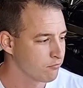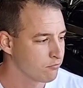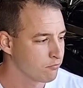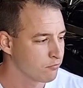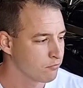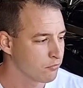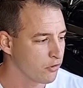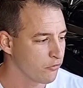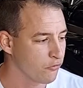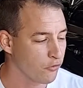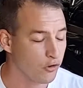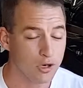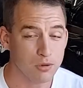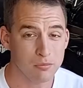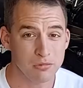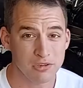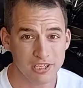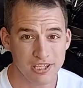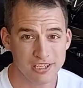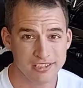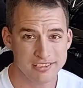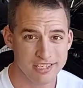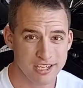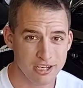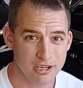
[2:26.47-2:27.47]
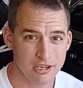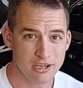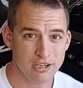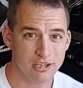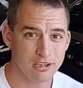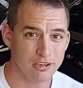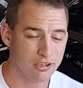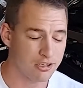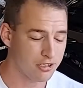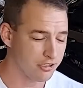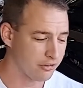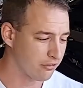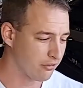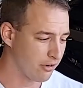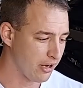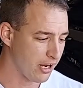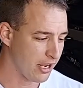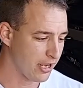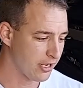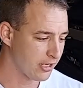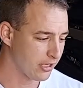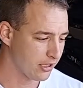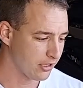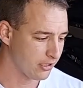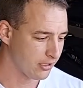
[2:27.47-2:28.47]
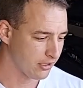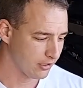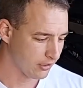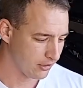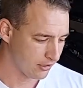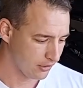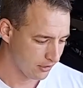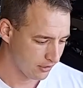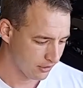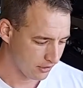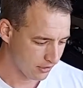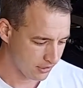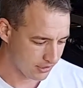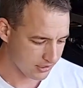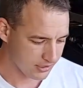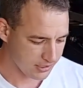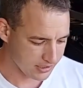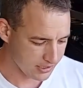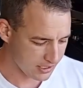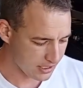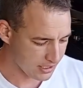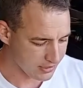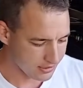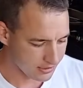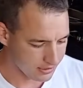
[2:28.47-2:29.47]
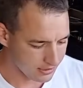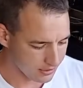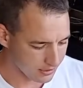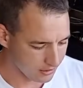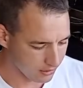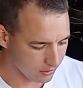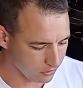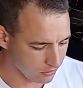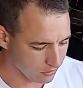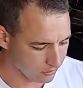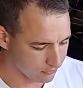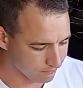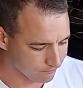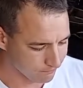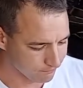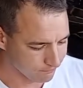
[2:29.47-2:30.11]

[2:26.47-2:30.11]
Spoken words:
preferably a terry cloth rag, because this has the little